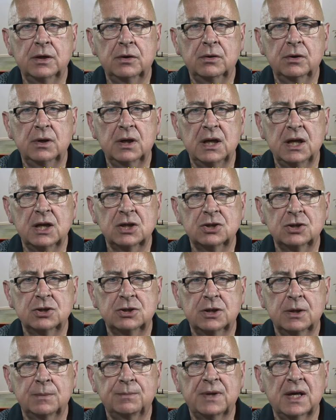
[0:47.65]
a
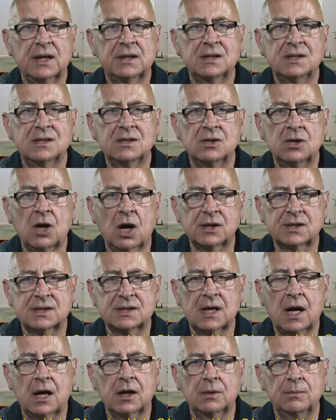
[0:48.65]
relationship that is not
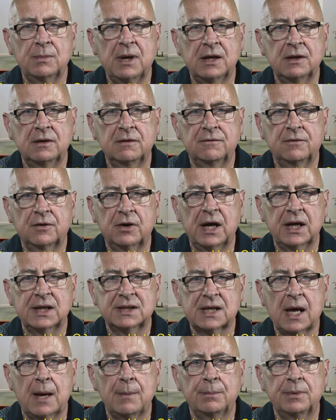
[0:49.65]
sacramental, for
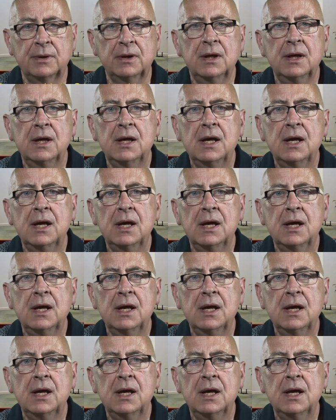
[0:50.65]
example,